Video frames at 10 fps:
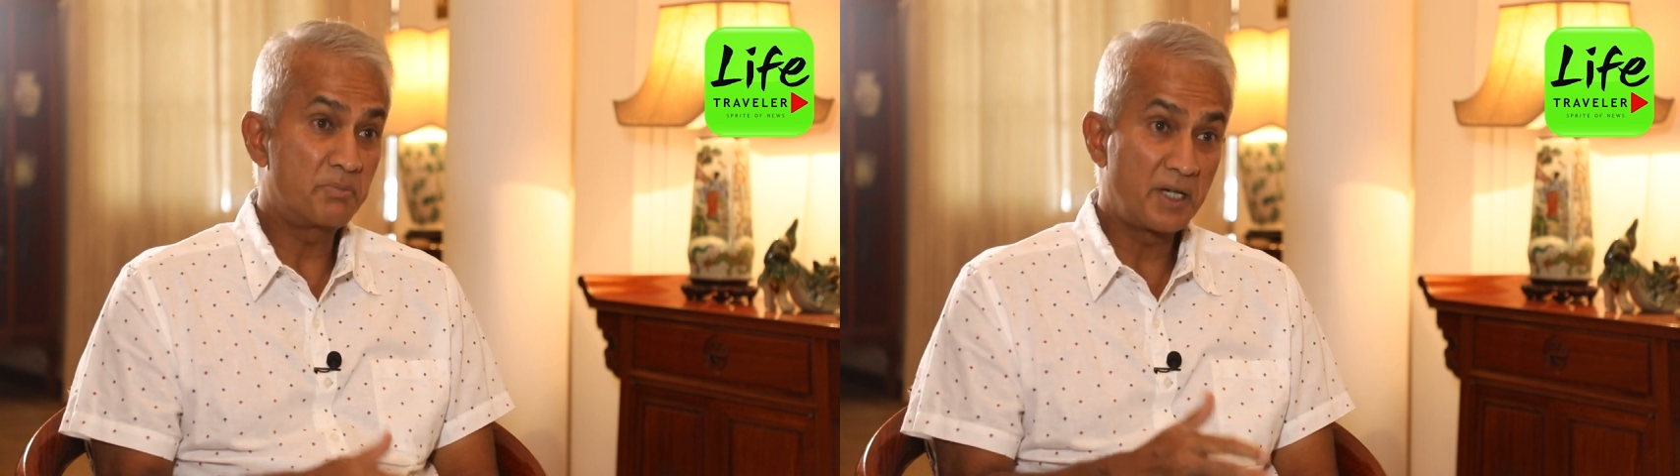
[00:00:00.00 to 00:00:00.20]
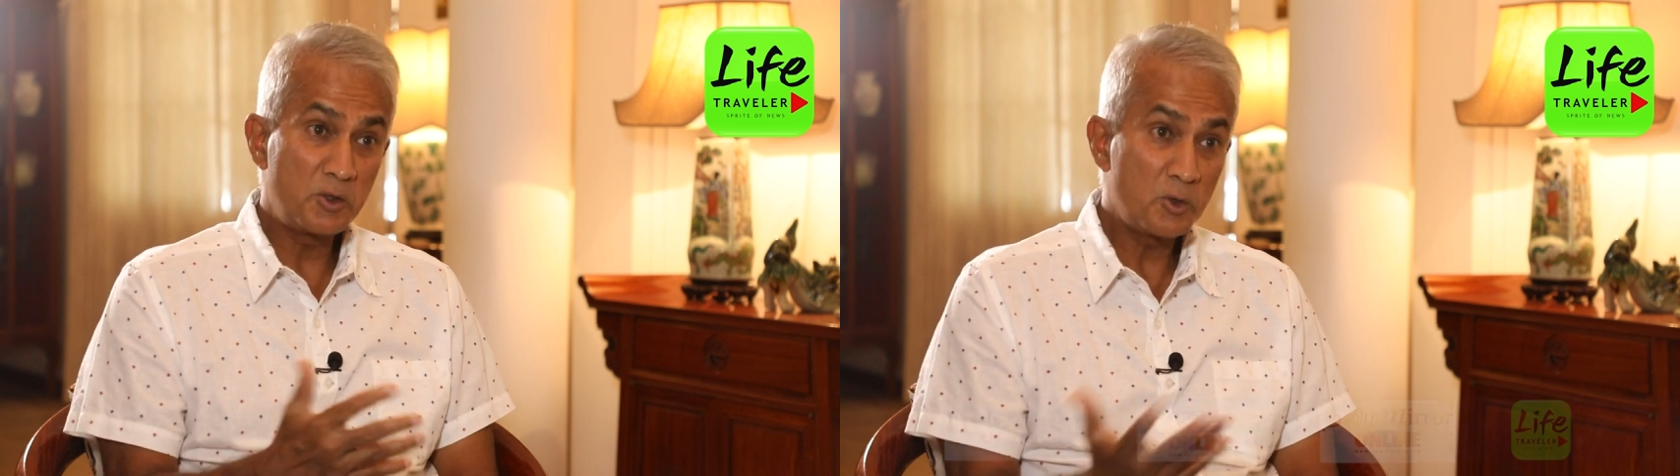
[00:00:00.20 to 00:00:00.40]

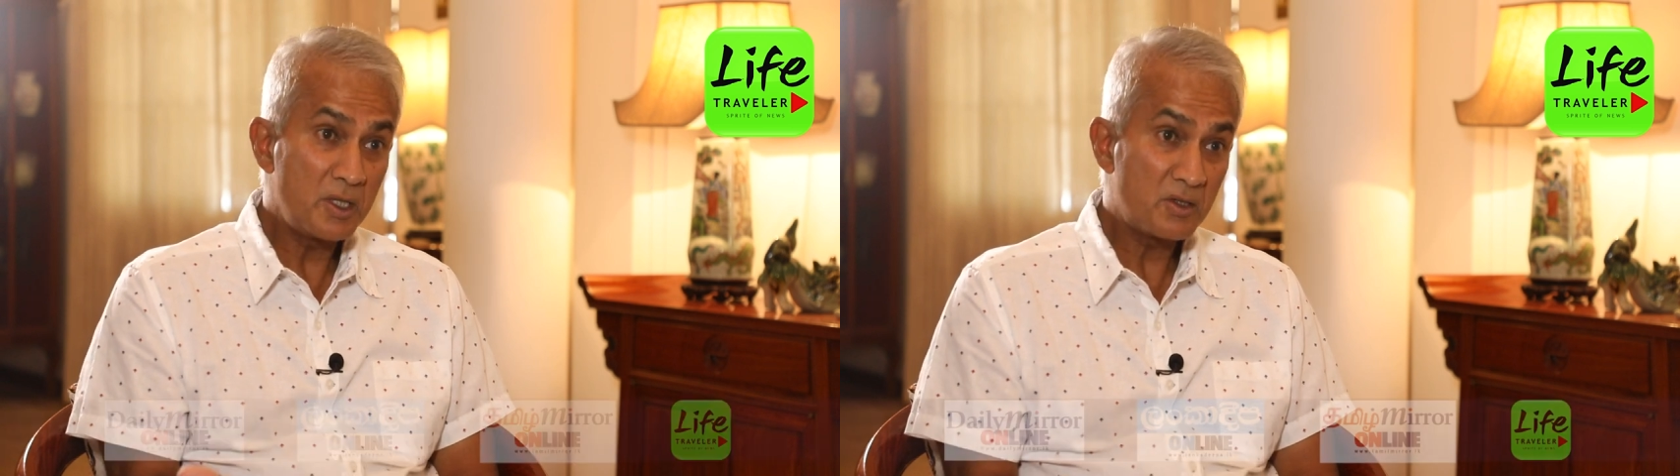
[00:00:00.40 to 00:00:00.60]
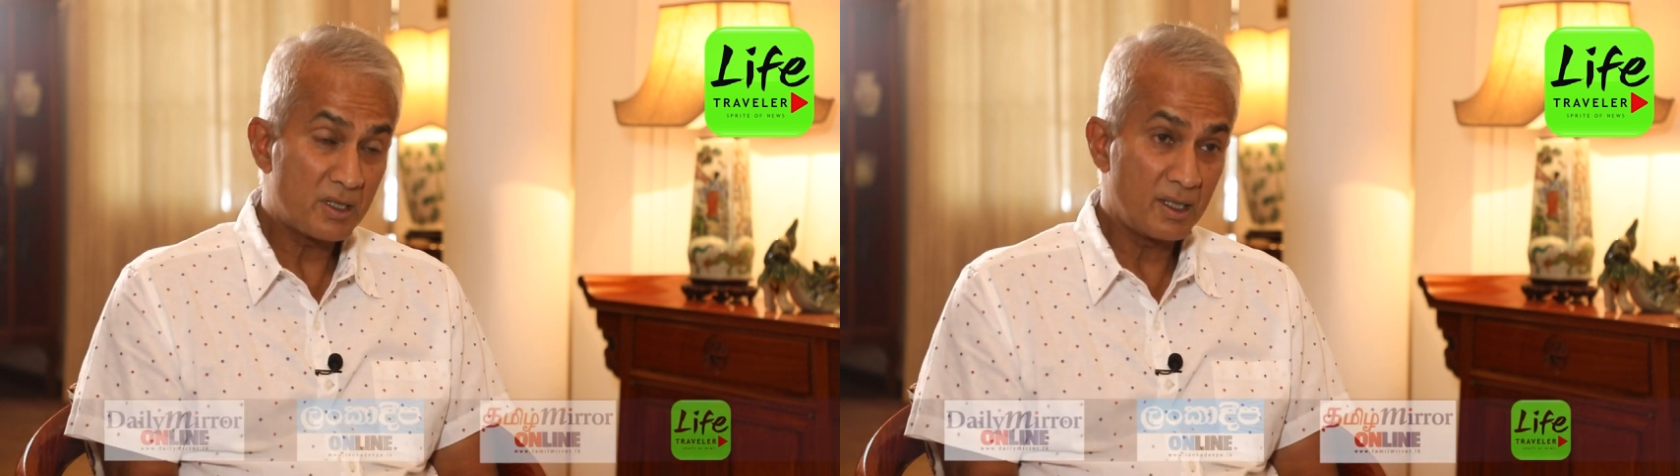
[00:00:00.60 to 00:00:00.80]

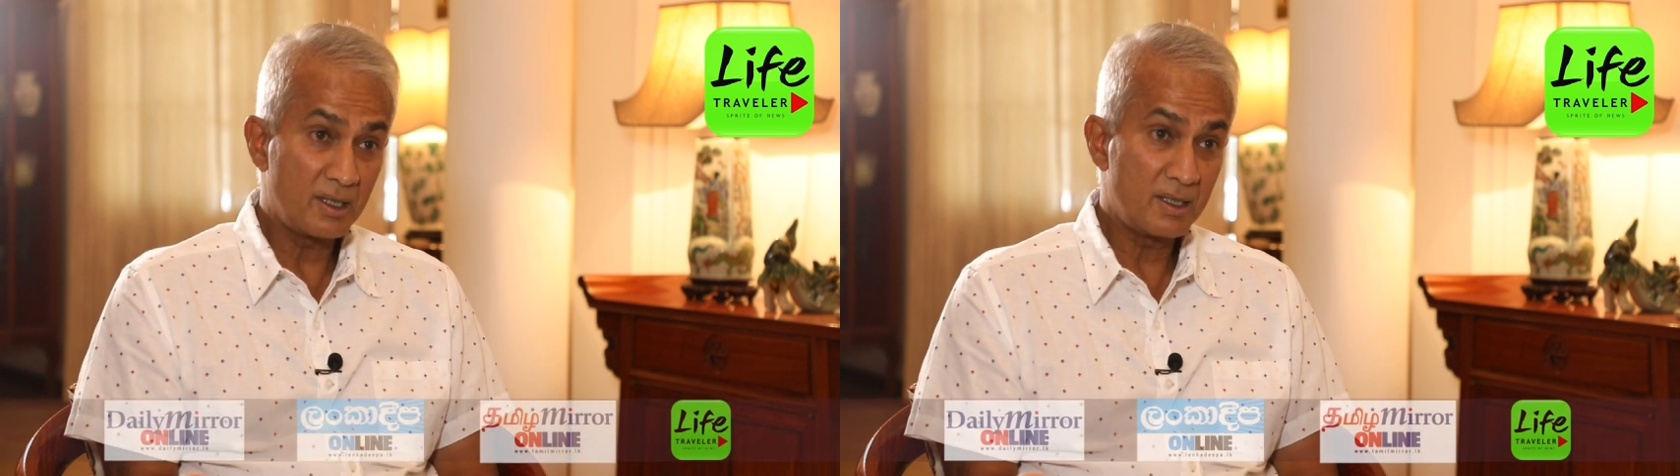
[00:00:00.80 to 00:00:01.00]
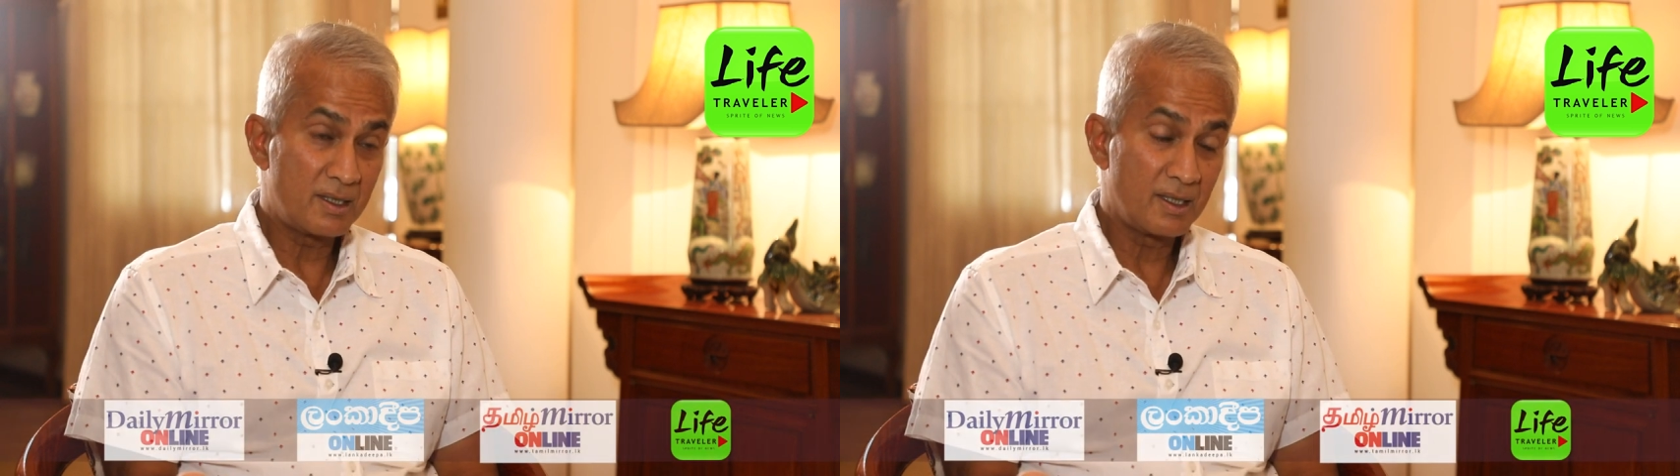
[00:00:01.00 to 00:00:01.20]

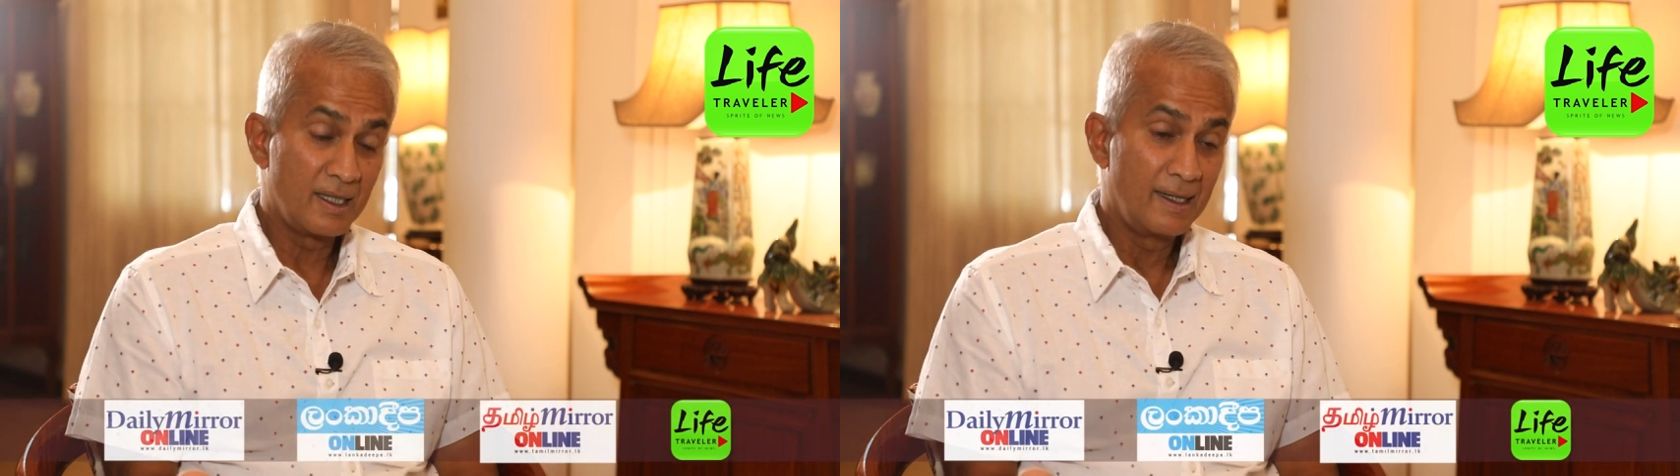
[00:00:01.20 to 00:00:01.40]
prejudices.